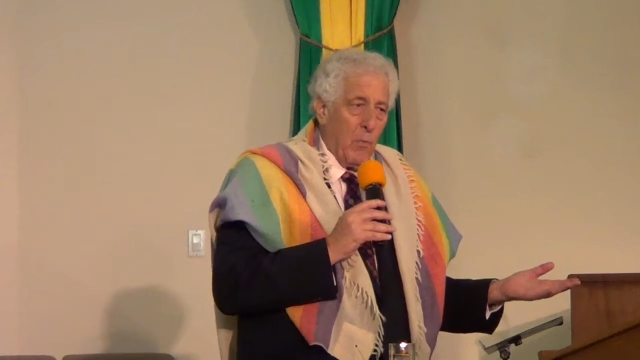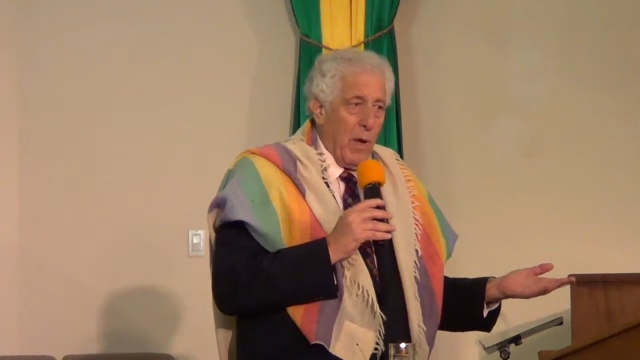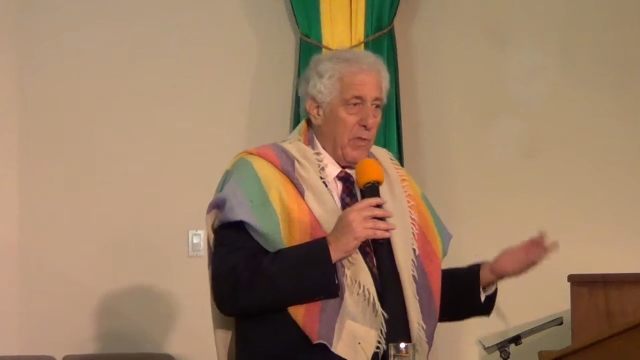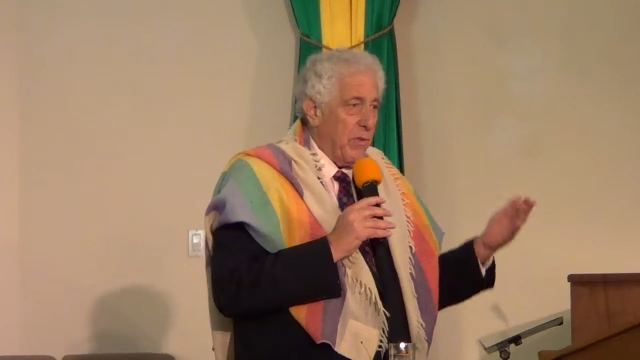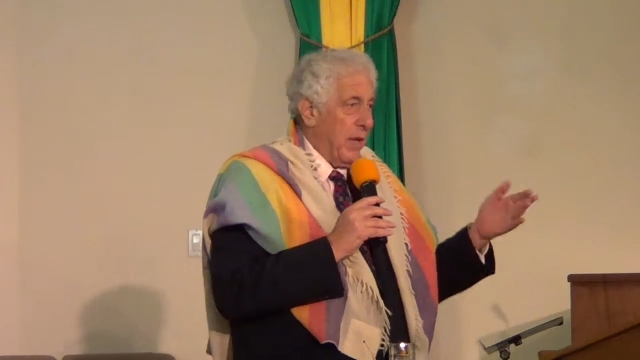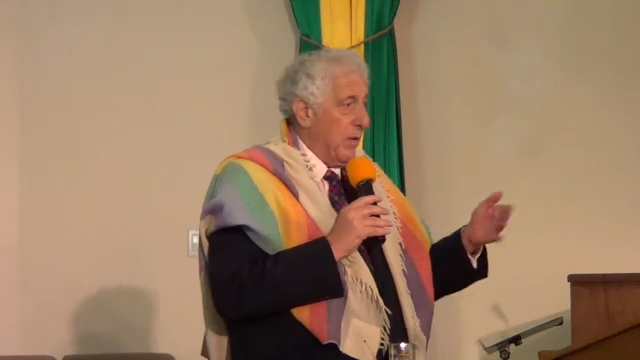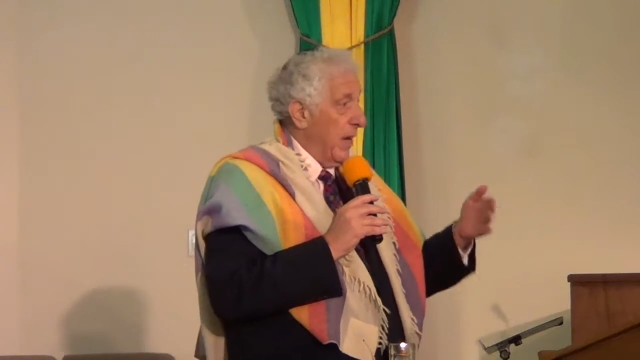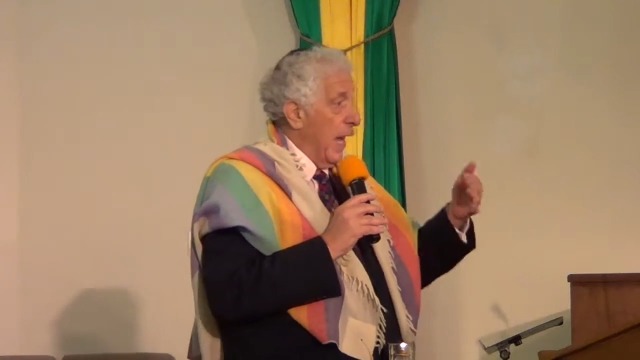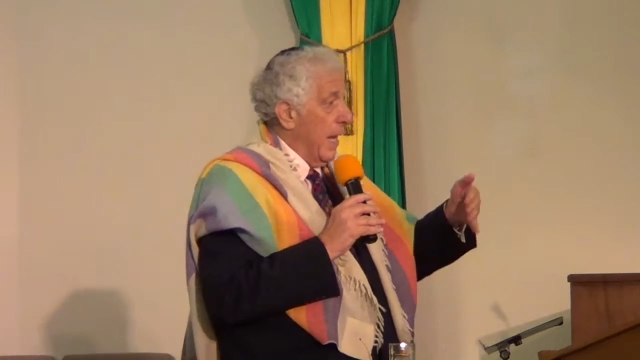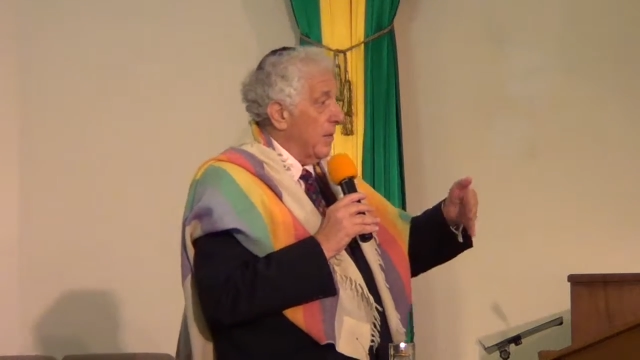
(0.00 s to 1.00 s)
whether they're
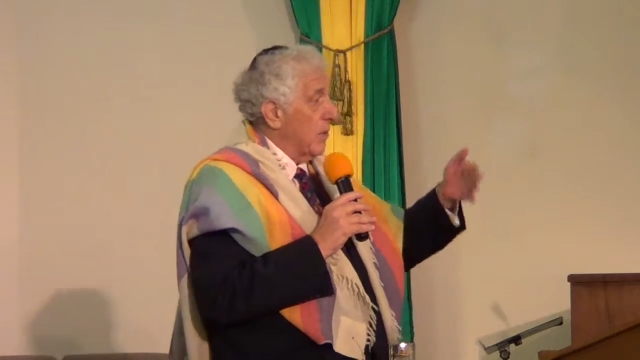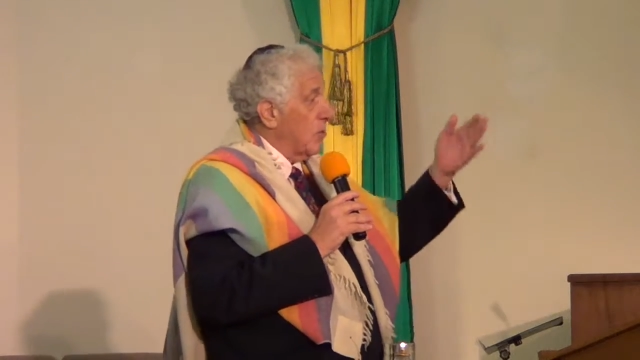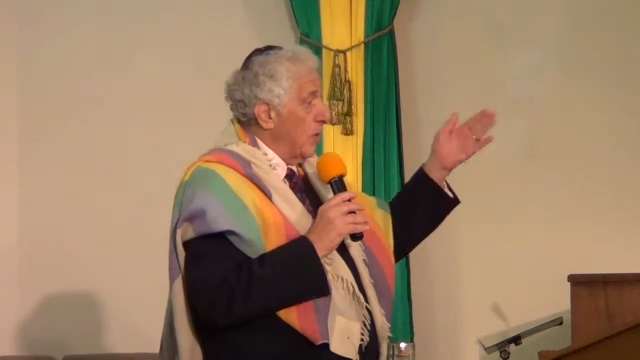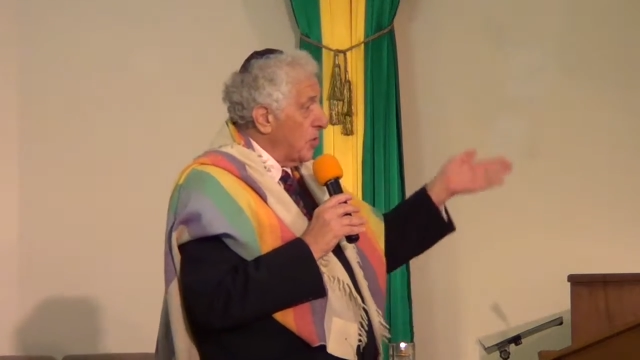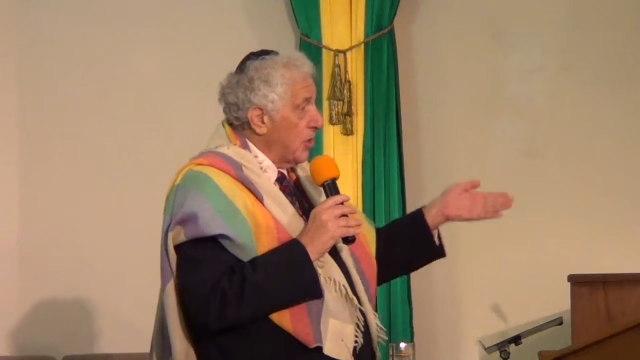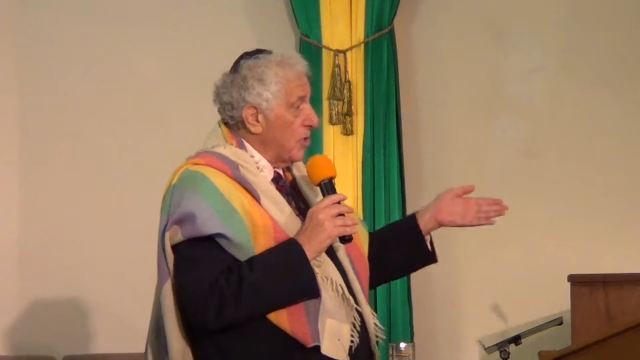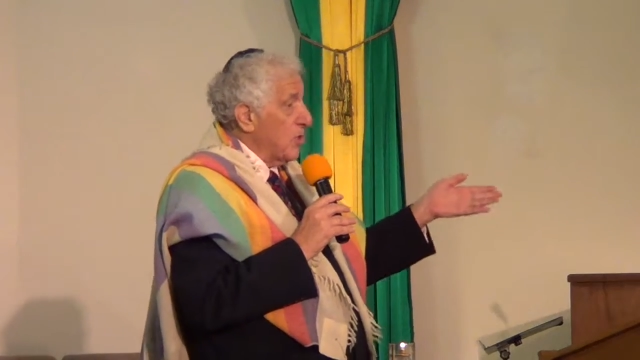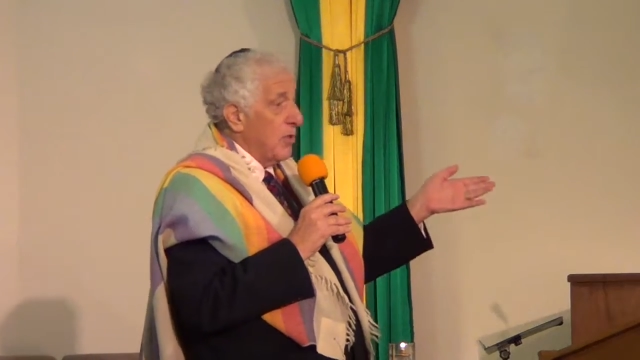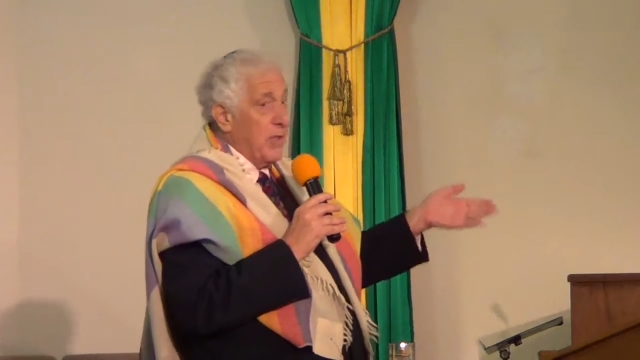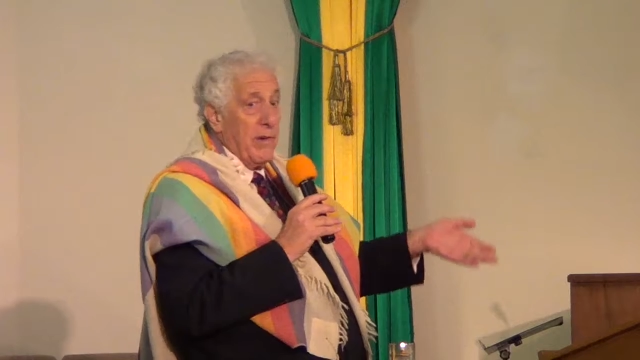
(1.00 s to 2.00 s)
not
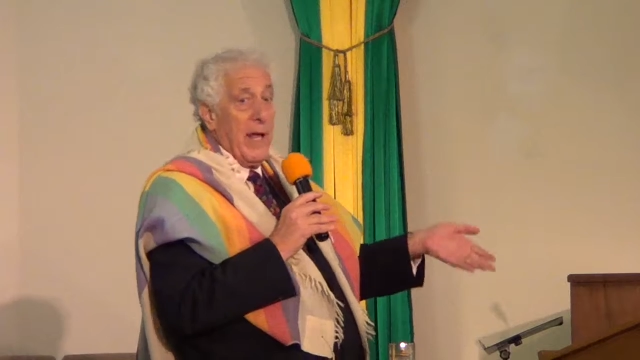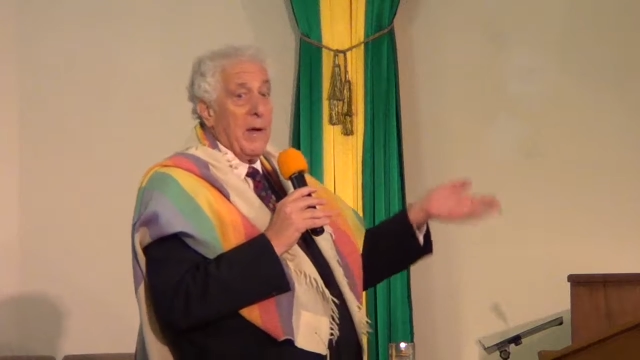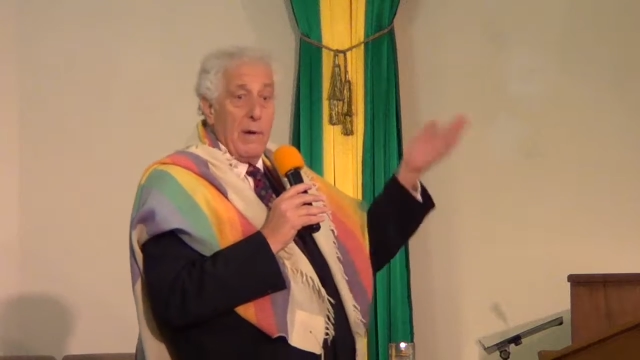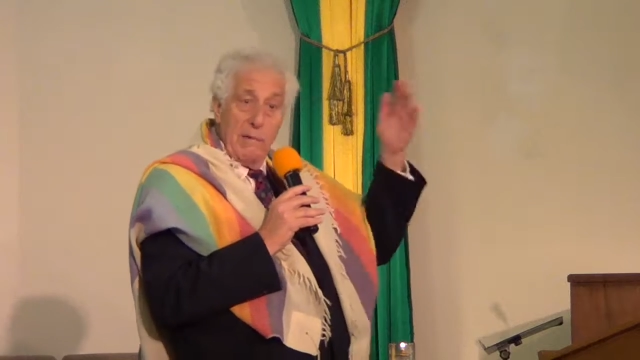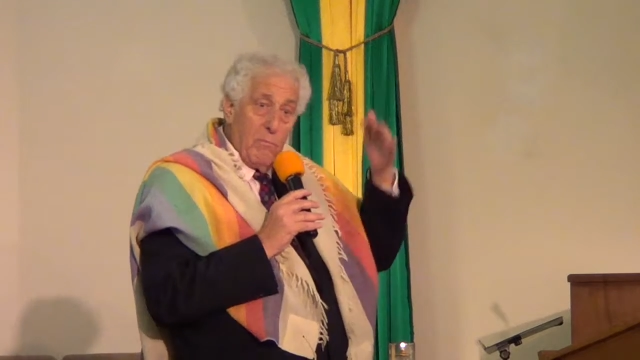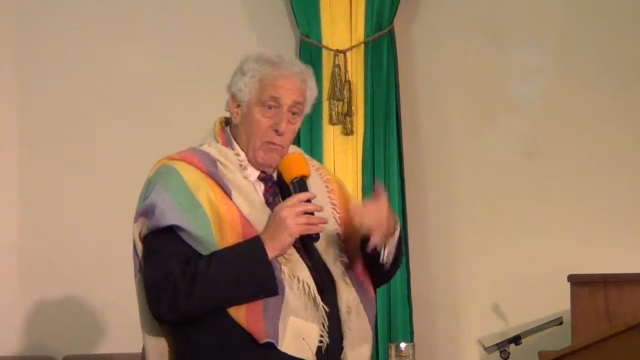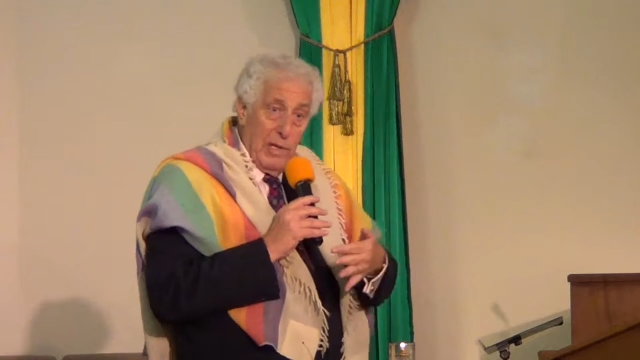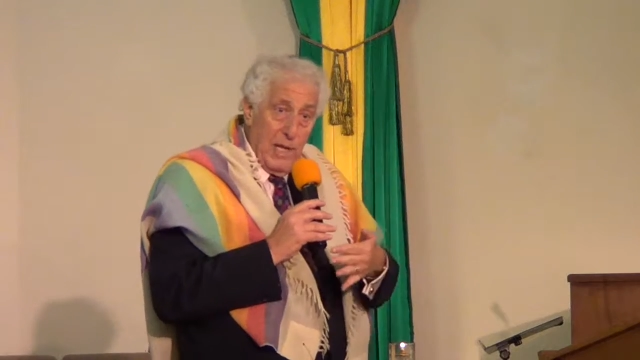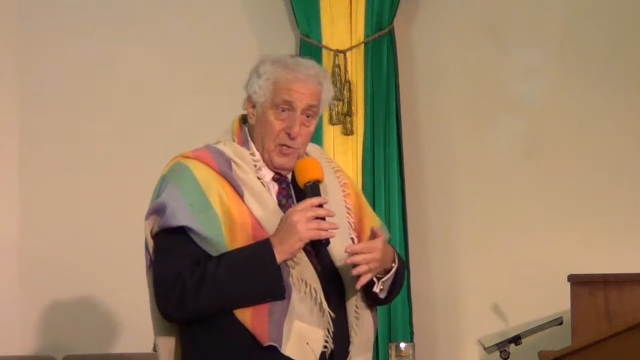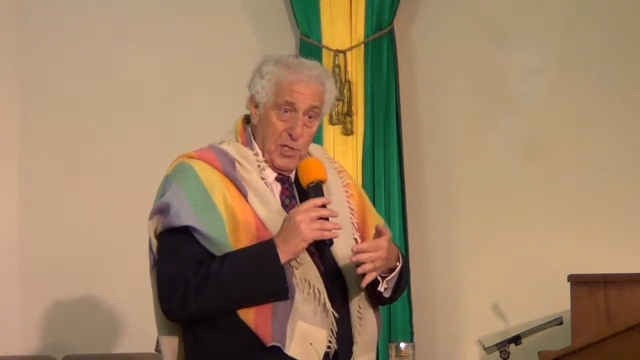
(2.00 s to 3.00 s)
Christians or they're not
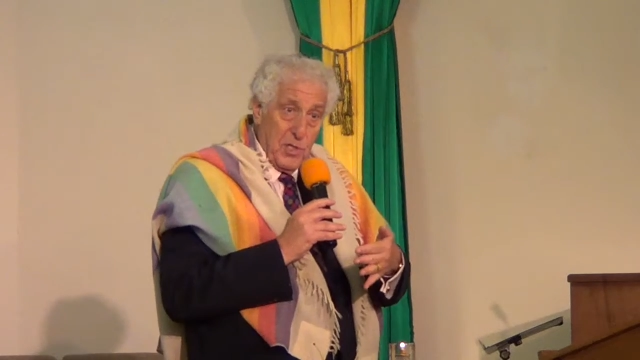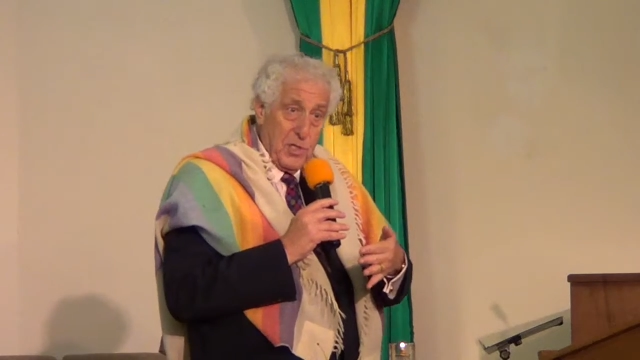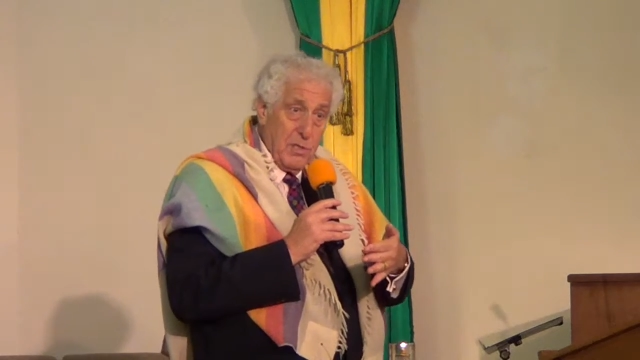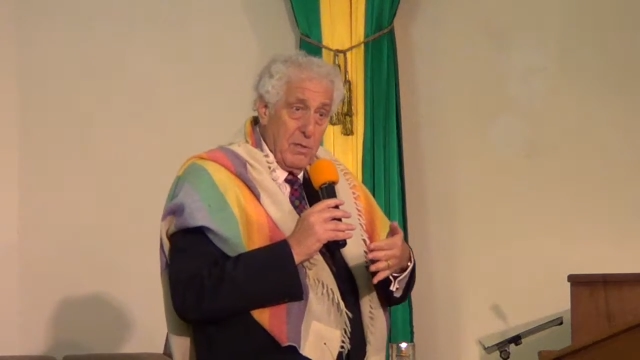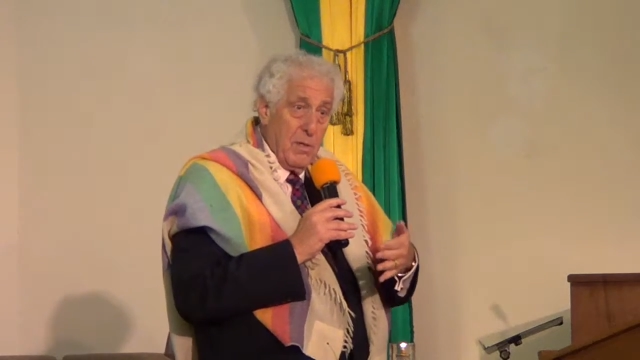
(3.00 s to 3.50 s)
religious.